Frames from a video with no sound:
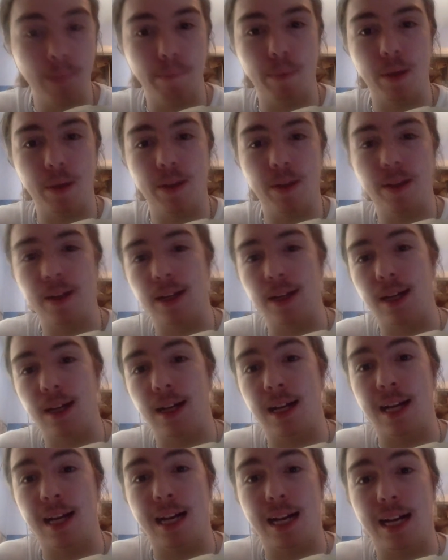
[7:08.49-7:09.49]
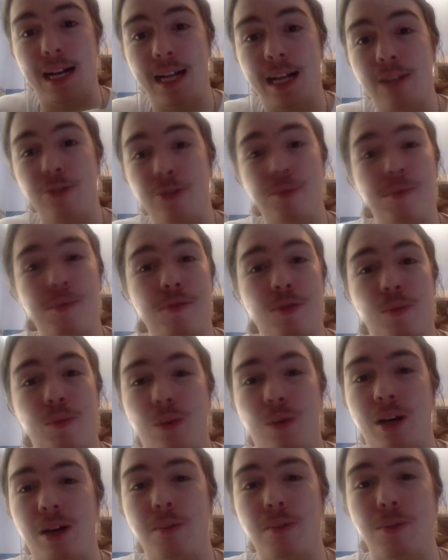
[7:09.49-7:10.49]
But I do prefer
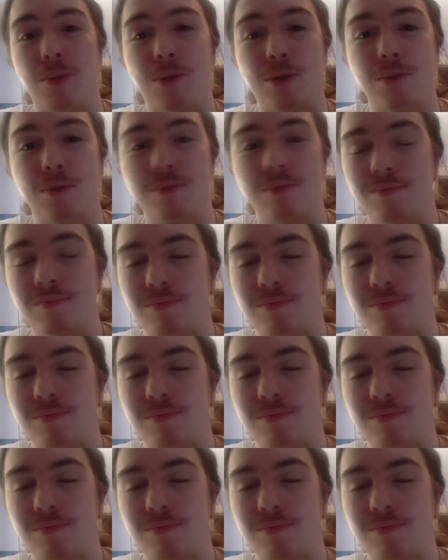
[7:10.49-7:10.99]
Y more.